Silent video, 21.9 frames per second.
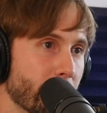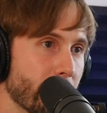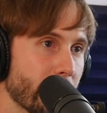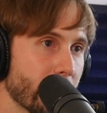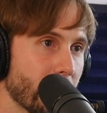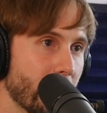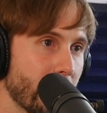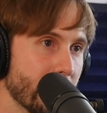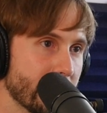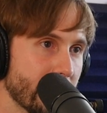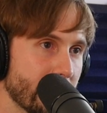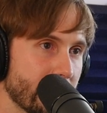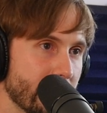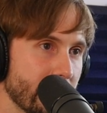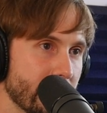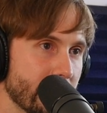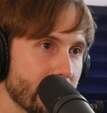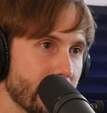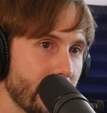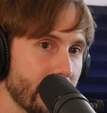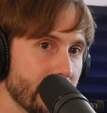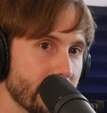for more content
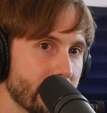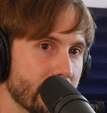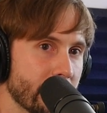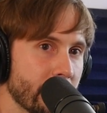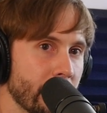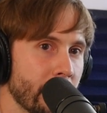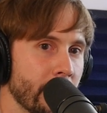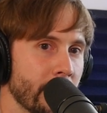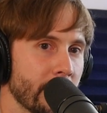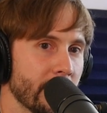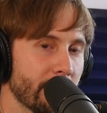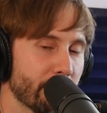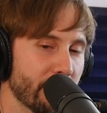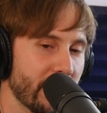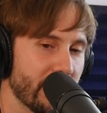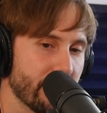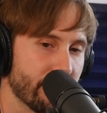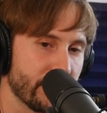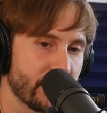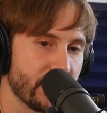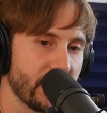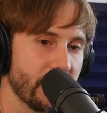these days. You make
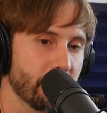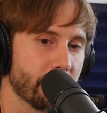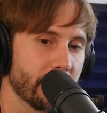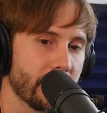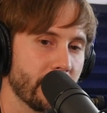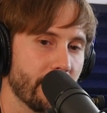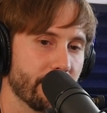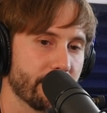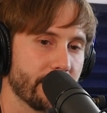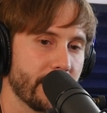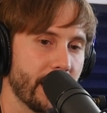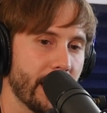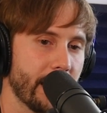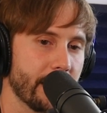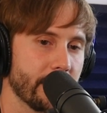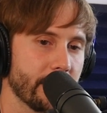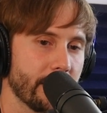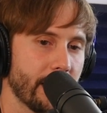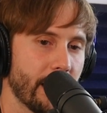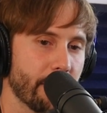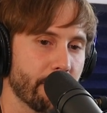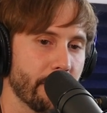yeah. it for cheap enough
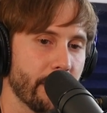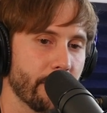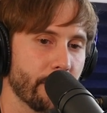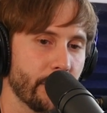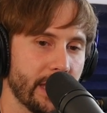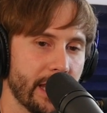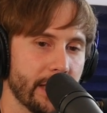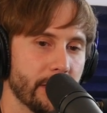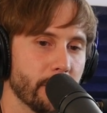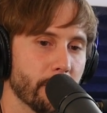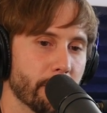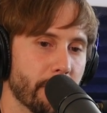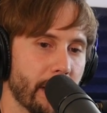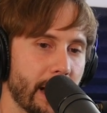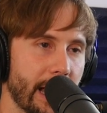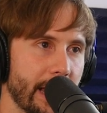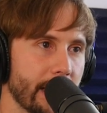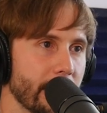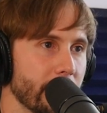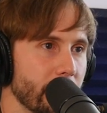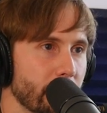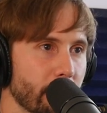that, that when they do
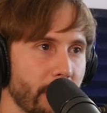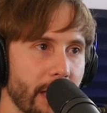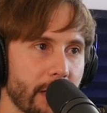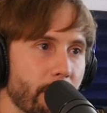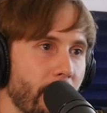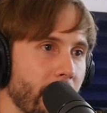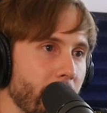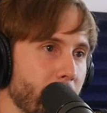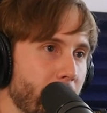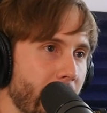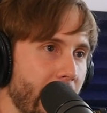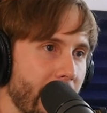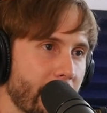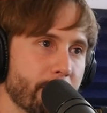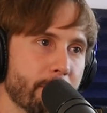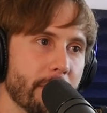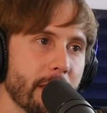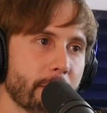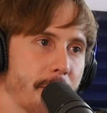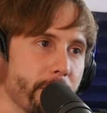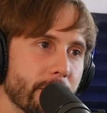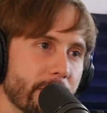buy it, you make money
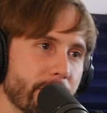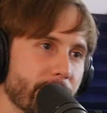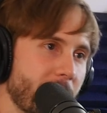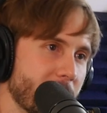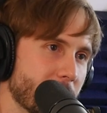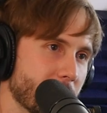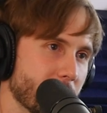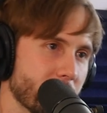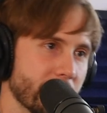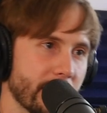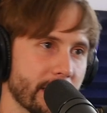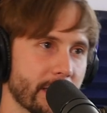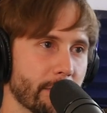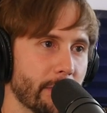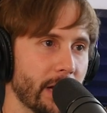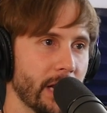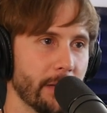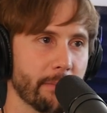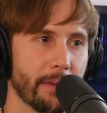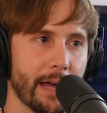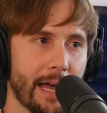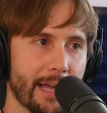back. People, the investors get their
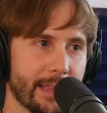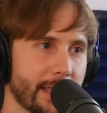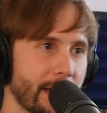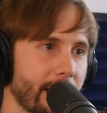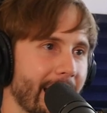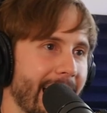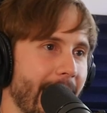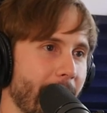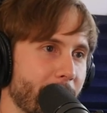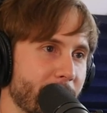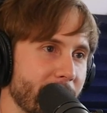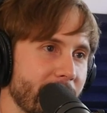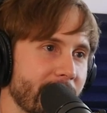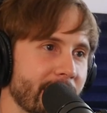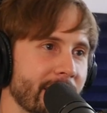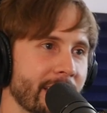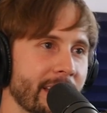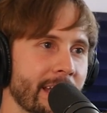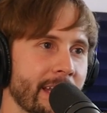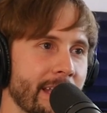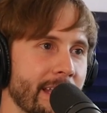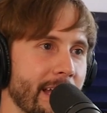money back. They're
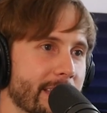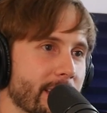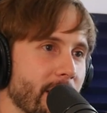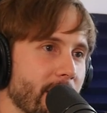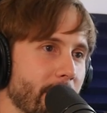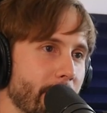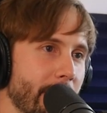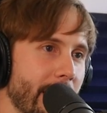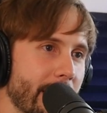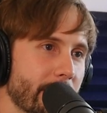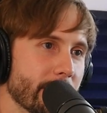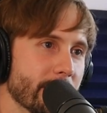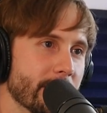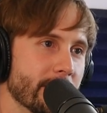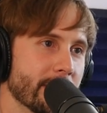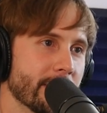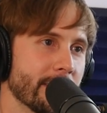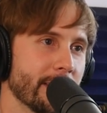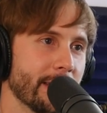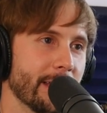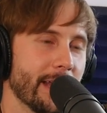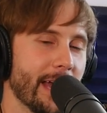happy. Yeah. That's all that
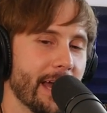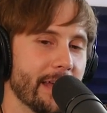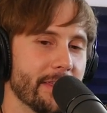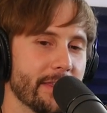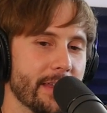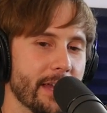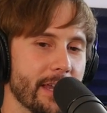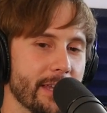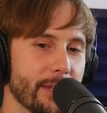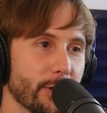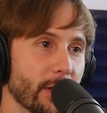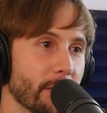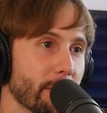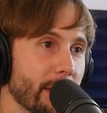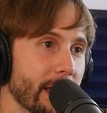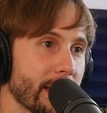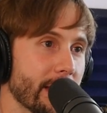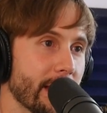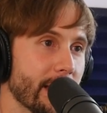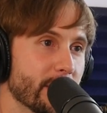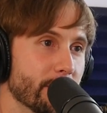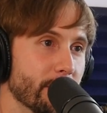matters. And then you're gonna
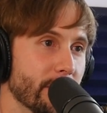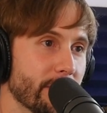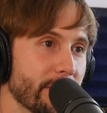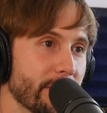make a next